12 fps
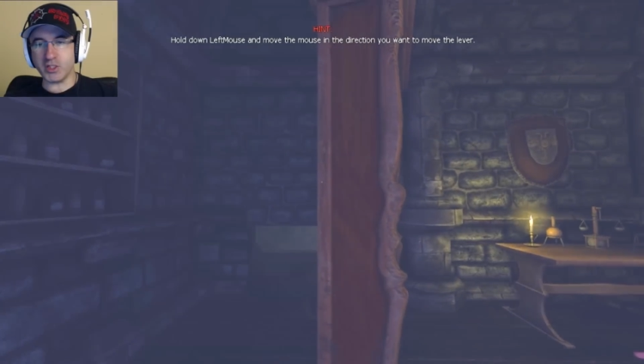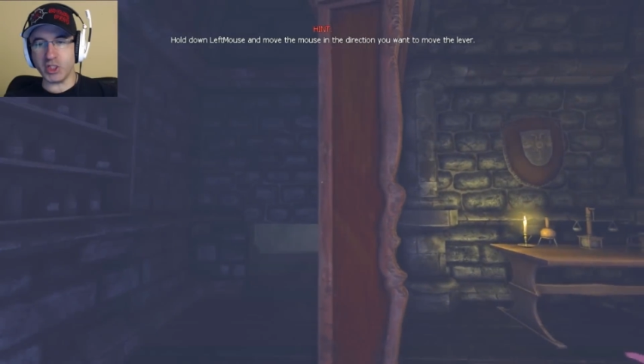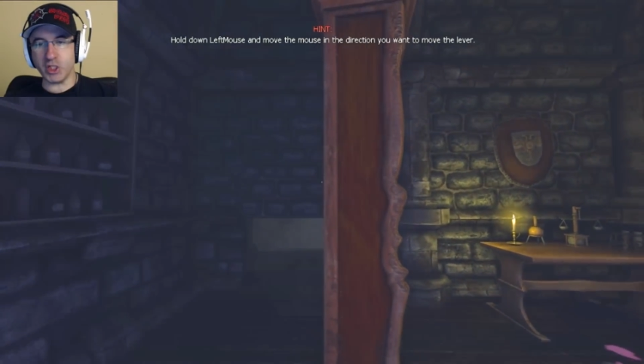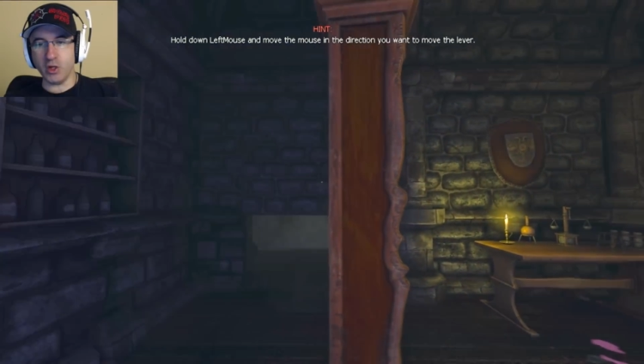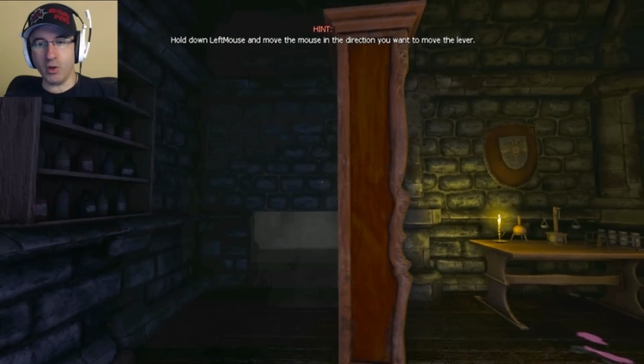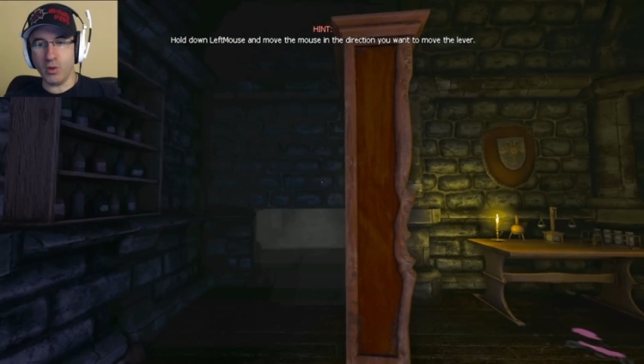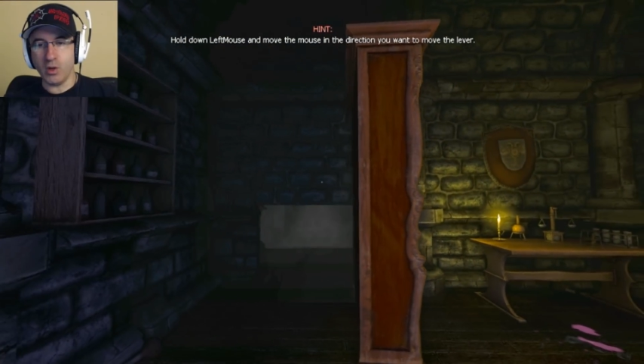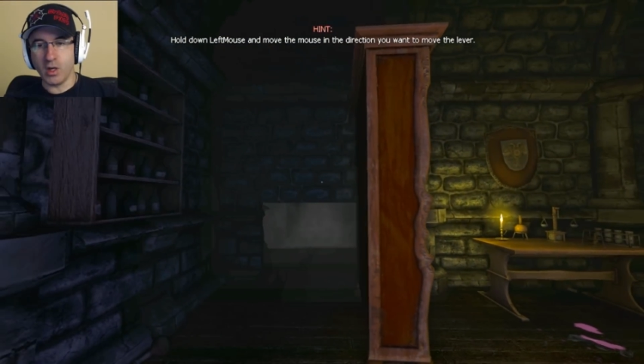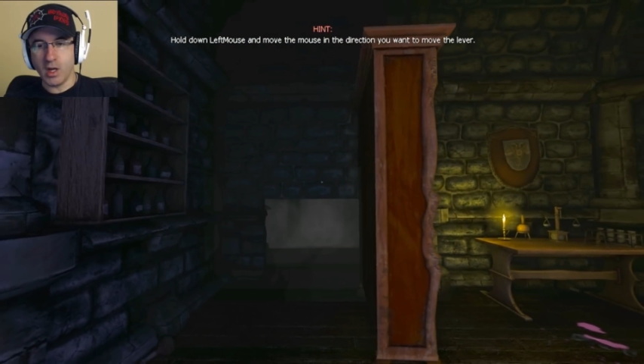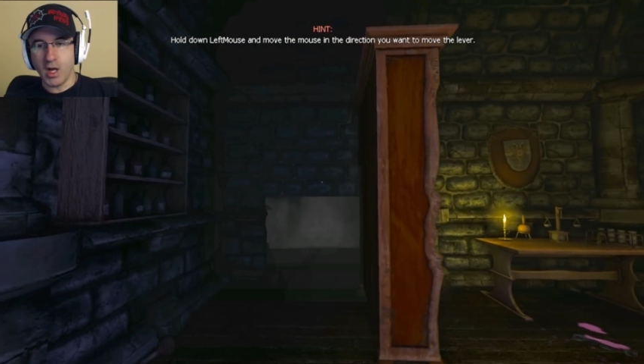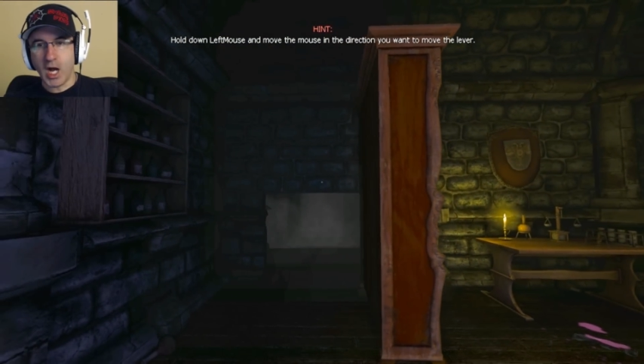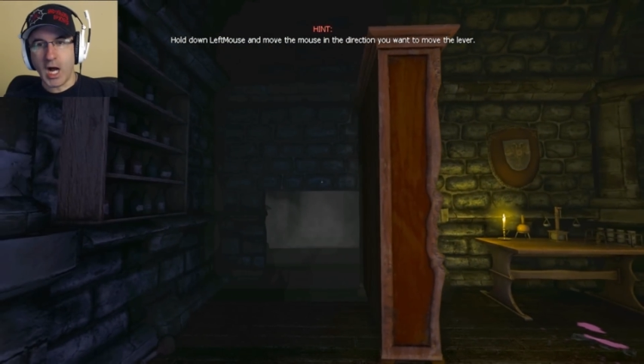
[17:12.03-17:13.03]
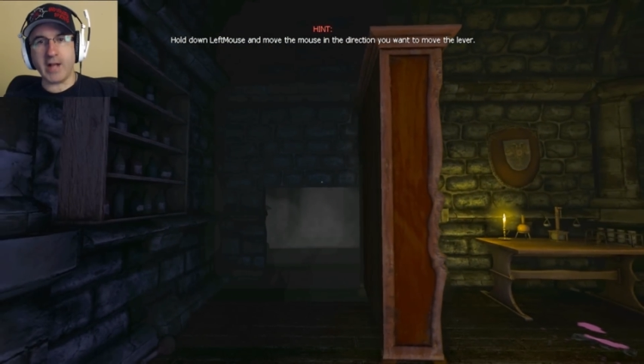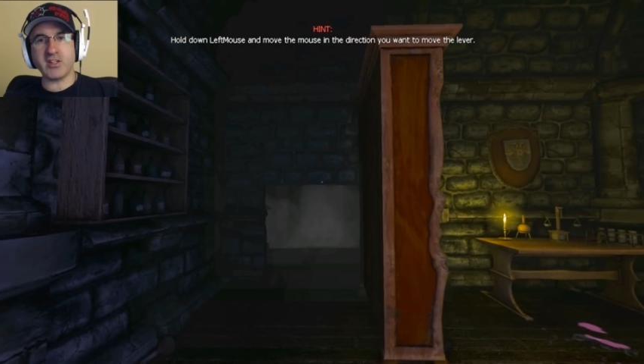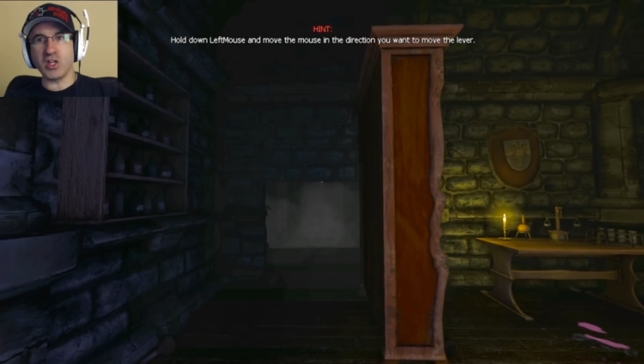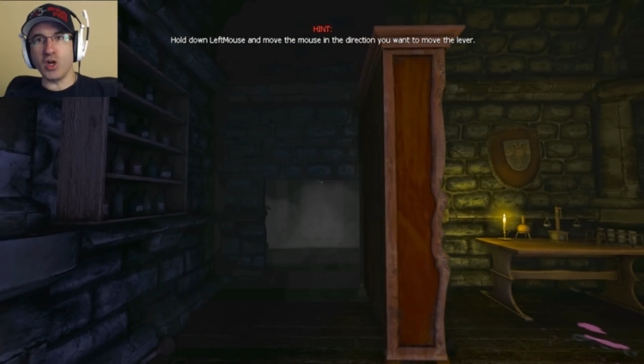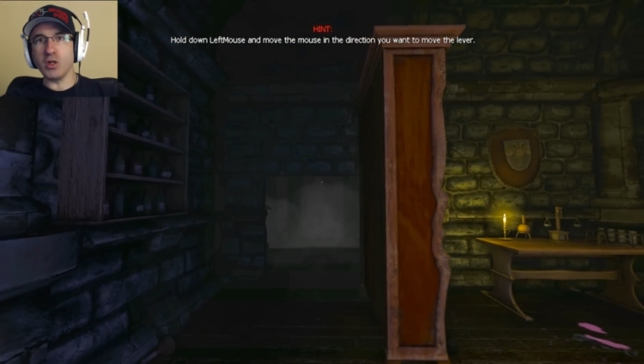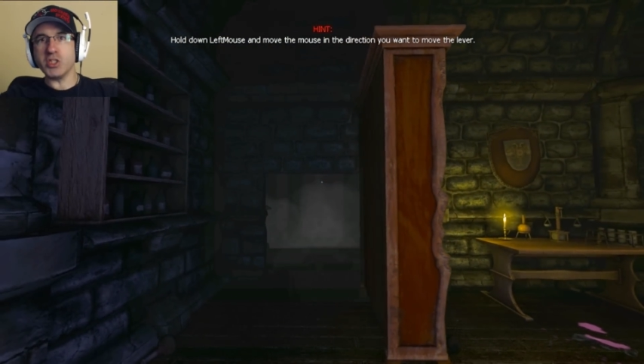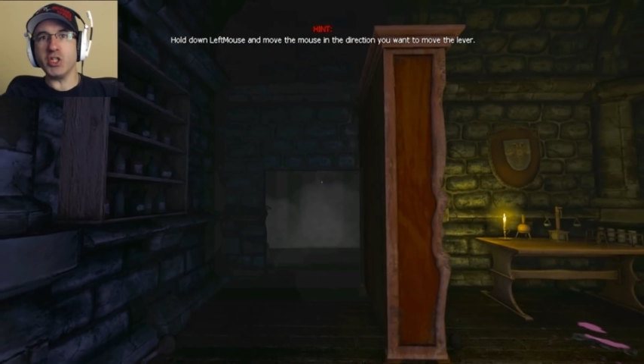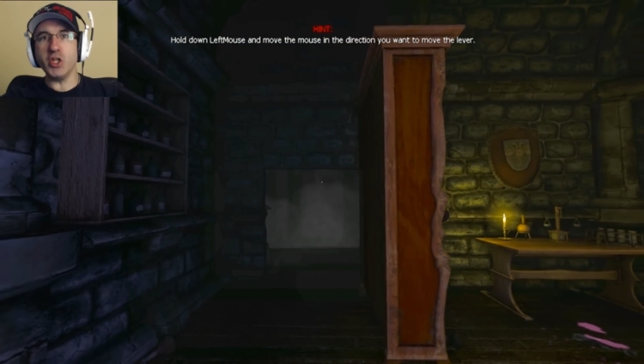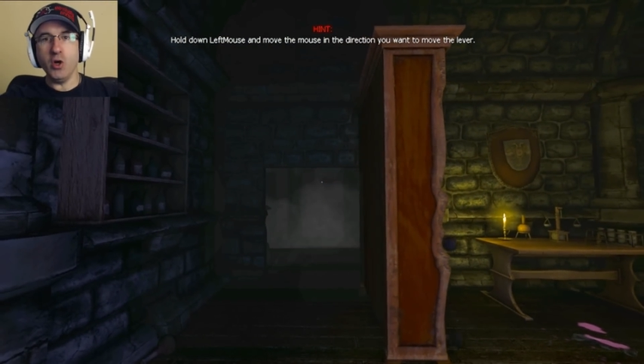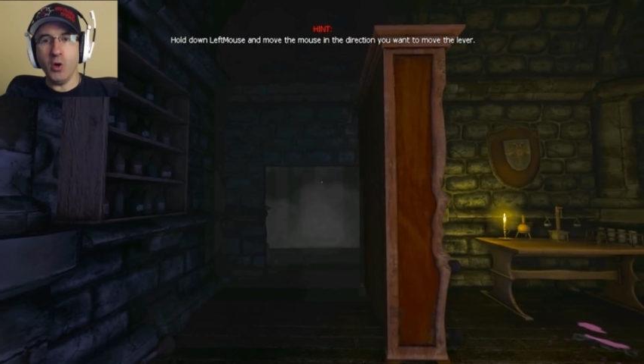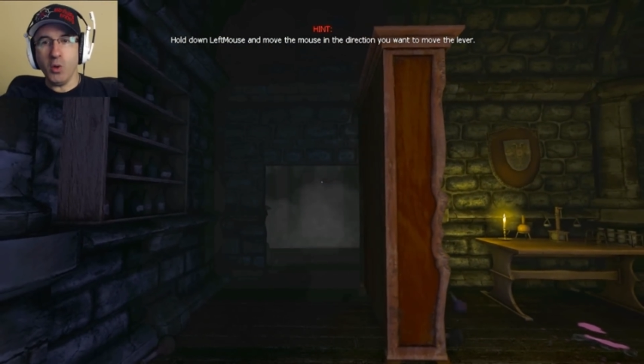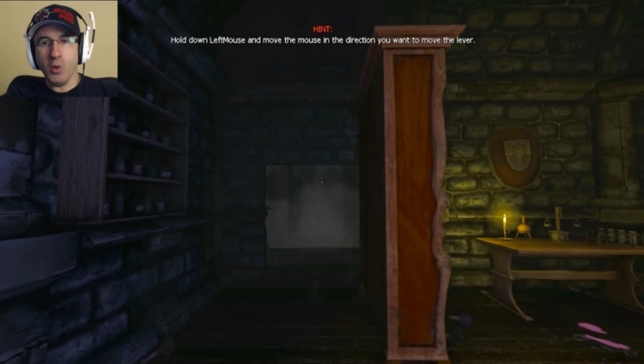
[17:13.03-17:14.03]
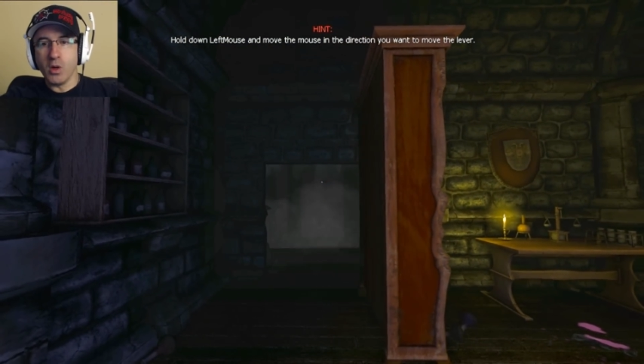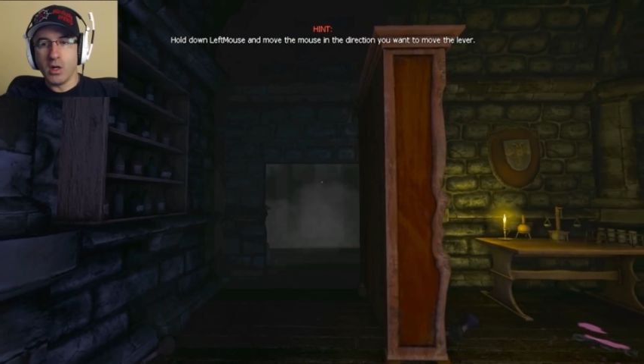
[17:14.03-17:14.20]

you! I told you!